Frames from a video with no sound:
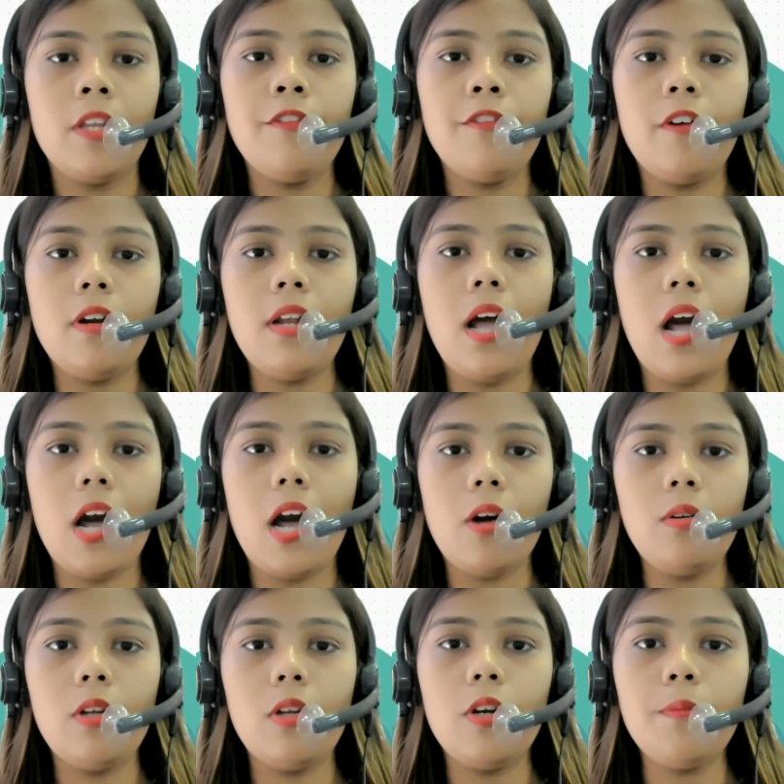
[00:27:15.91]
For
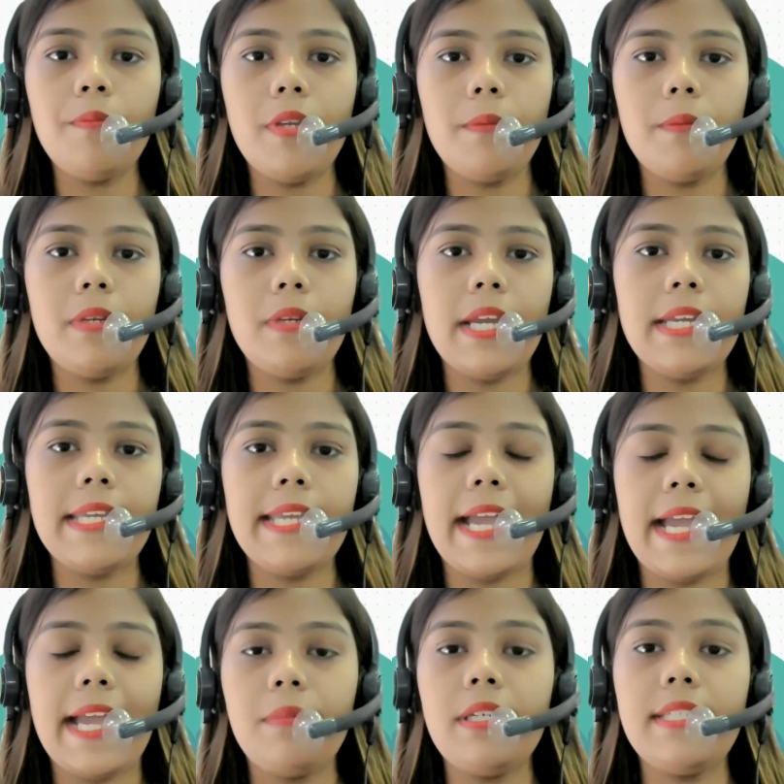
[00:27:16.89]
how long PPI
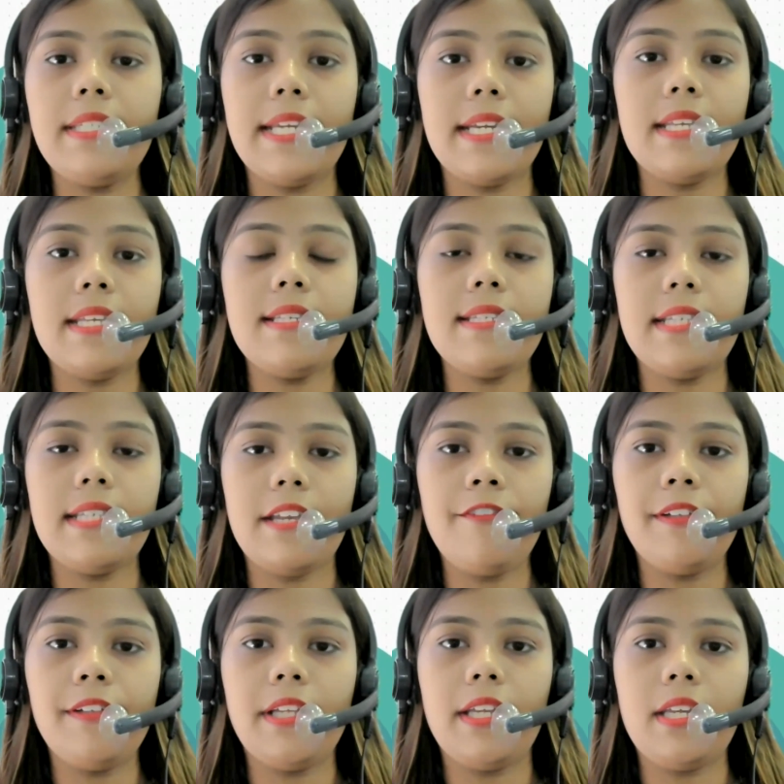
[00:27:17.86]
can be taken
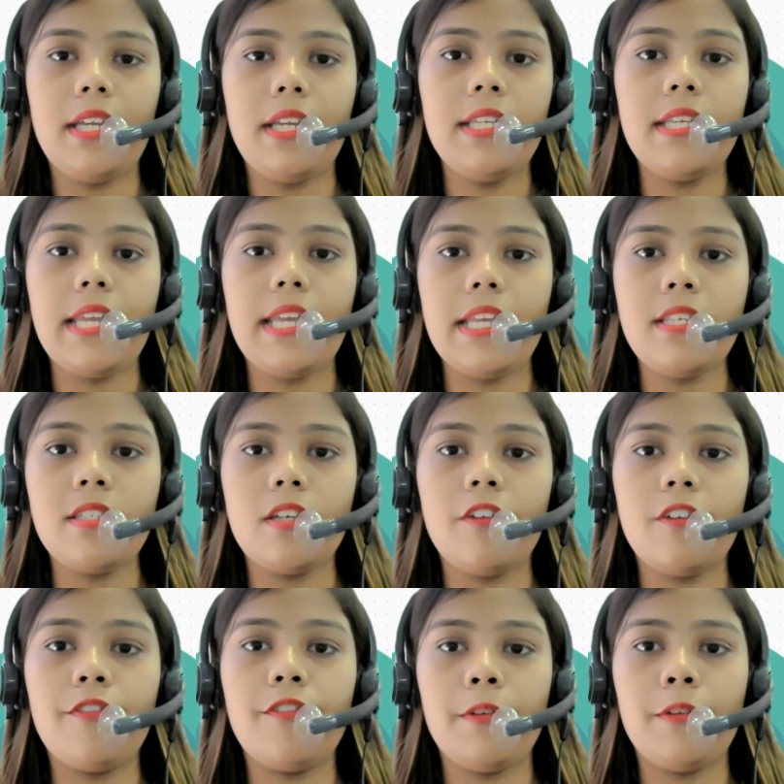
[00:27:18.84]
safely in case
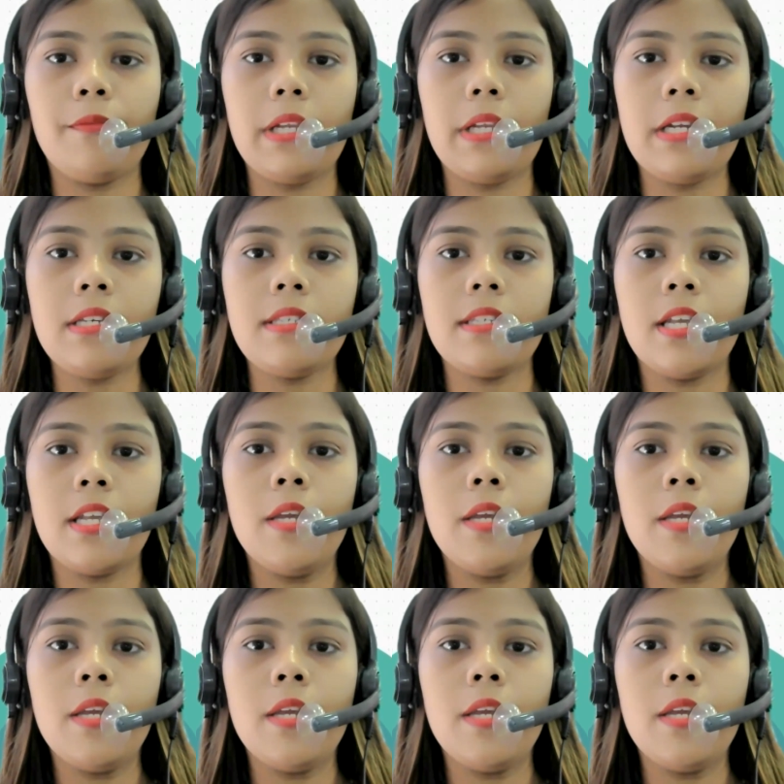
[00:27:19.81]
of reflux